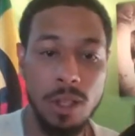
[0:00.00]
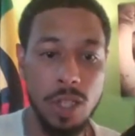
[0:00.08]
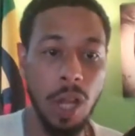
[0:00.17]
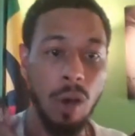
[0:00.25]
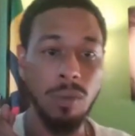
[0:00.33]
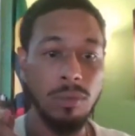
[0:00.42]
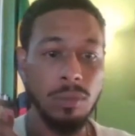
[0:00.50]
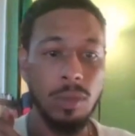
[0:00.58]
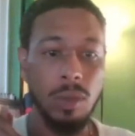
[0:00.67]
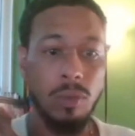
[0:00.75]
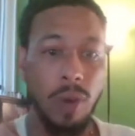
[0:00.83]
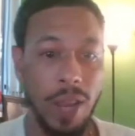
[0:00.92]
So,
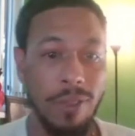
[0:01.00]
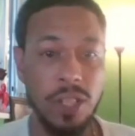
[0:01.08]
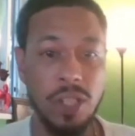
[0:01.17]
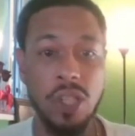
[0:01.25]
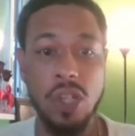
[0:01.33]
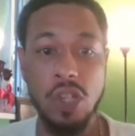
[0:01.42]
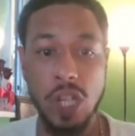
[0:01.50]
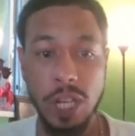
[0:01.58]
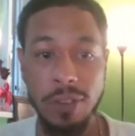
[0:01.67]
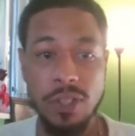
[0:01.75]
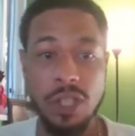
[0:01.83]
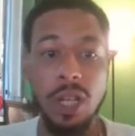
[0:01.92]
Ravens,
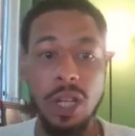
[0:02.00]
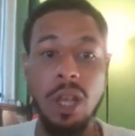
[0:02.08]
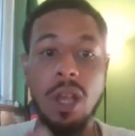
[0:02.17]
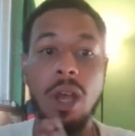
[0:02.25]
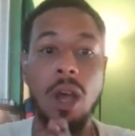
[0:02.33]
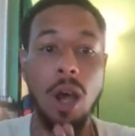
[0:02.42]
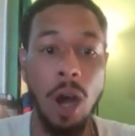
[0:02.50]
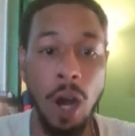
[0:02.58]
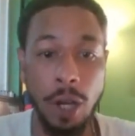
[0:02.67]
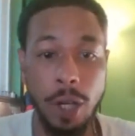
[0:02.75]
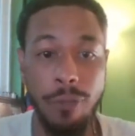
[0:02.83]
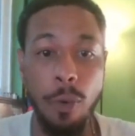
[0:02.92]
Chiefs,
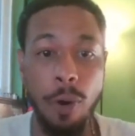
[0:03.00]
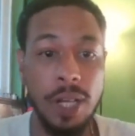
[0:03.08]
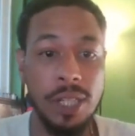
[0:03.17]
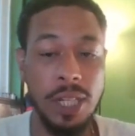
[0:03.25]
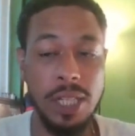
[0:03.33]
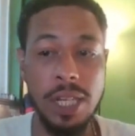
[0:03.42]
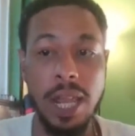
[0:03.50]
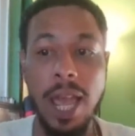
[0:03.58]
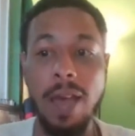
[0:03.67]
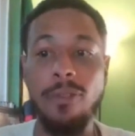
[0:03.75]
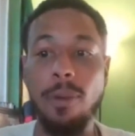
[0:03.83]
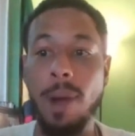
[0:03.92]
under 46.5
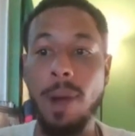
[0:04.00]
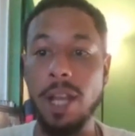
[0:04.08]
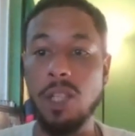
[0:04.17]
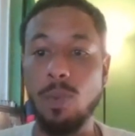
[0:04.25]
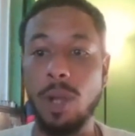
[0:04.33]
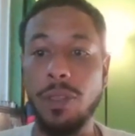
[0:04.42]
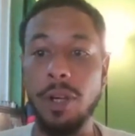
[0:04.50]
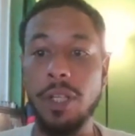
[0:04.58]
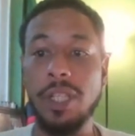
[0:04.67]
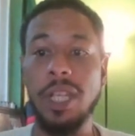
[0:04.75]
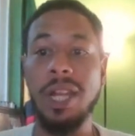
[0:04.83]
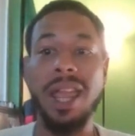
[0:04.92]
at minus
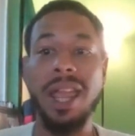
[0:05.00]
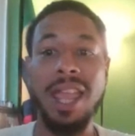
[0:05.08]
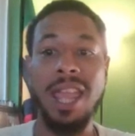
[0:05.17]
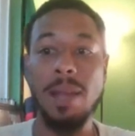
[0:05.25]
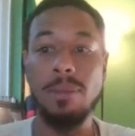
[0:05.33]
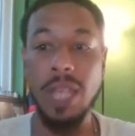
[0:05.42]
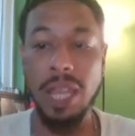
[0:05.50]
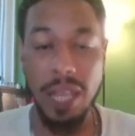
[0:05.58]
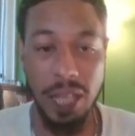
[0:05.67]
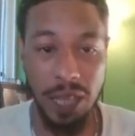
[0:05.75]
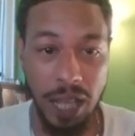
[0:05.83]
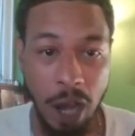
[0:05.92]
113. I am
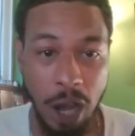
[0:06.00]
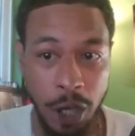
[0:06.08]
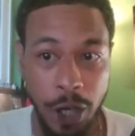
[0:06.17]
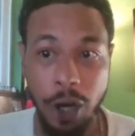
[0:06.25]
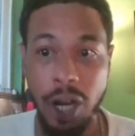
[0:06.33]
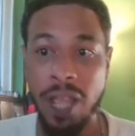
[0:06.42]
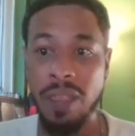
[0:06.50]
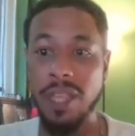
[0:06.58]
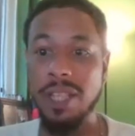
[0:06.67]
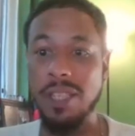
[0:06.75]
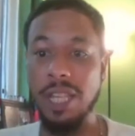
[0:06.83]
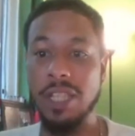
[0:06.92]
taking the under in
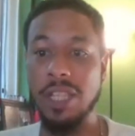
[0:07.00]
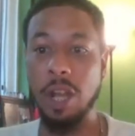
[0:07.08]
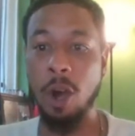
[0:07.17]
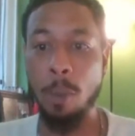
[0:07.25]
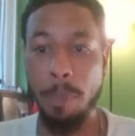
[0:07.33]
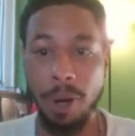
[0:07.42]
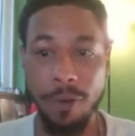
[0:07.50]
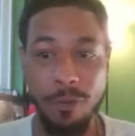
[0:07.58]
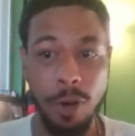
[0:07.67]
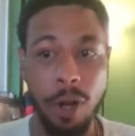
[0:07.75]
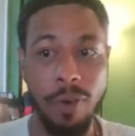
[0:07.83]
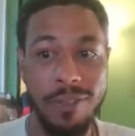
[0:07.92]
the season opener
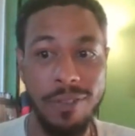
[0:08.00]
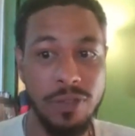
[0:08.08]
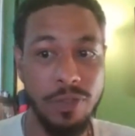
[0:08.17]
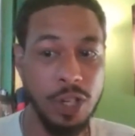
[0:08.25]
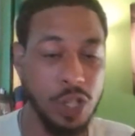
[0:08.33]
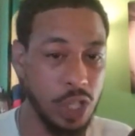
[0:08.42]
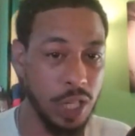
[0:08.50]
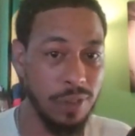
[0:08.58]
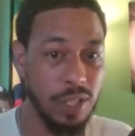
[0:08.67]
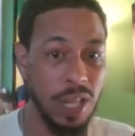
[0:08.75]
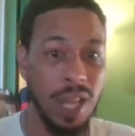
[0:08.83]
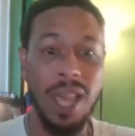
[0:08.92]
for the Ravens versus
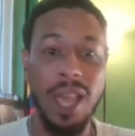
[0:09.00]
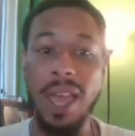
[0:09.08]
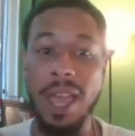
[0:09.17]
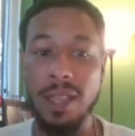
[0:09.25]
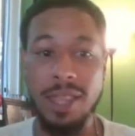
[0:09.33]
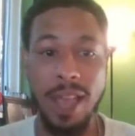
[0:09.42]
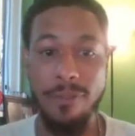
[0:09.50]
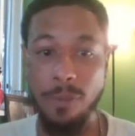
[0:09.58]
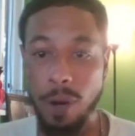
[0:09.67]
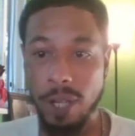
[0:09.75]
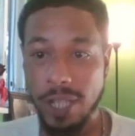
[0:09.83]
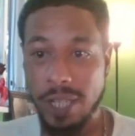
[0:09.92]
Chiefs at that
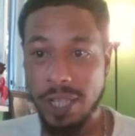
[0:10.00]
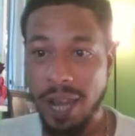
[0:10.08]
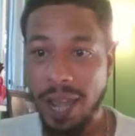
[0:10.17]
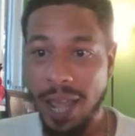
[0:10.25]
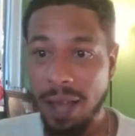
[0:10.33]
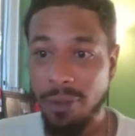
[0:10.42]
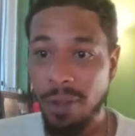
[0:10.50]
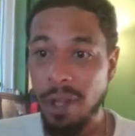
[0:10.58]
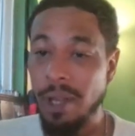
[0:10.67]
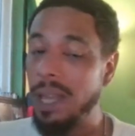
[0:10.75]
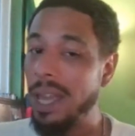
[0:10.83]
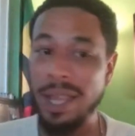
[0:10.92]
46.5.
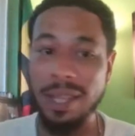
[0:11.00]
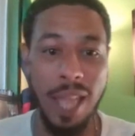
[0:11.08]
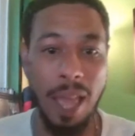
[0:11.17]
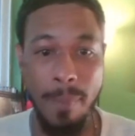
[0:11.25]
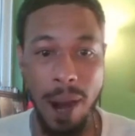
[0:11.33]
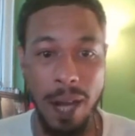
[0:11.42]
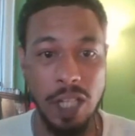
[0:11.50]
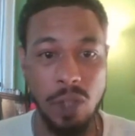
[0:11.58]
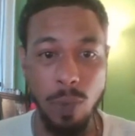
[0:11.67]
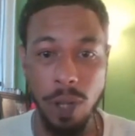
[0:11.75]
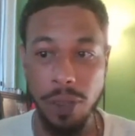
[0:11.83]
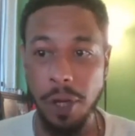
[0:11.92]
At that
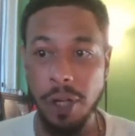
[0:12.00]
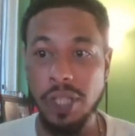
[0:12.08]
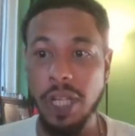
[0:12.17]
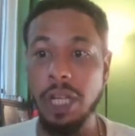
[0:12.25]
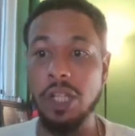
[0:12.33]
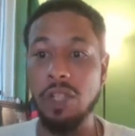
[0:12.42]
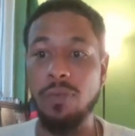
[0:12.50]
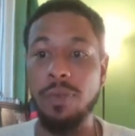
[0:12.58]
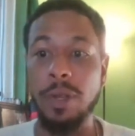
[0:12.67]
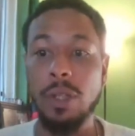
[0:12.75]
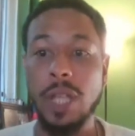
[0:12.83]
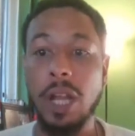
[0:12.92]
minus 113, it just
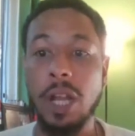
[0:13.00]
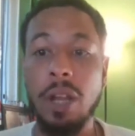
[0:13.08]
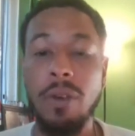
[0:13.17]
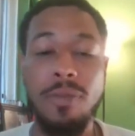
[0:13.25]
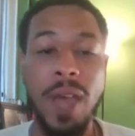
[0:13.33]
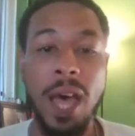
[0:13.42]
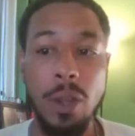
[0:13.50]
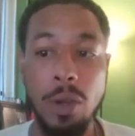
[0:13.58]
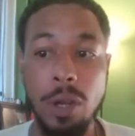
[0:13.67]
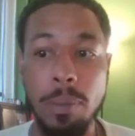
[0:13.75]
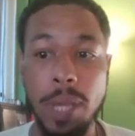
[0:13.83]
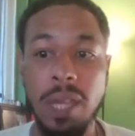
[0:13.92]
feels like a good
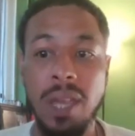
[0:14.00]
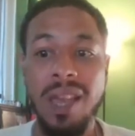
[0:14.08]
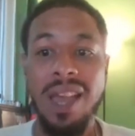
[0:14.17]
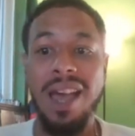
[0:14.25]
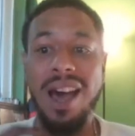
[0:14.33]
value to me.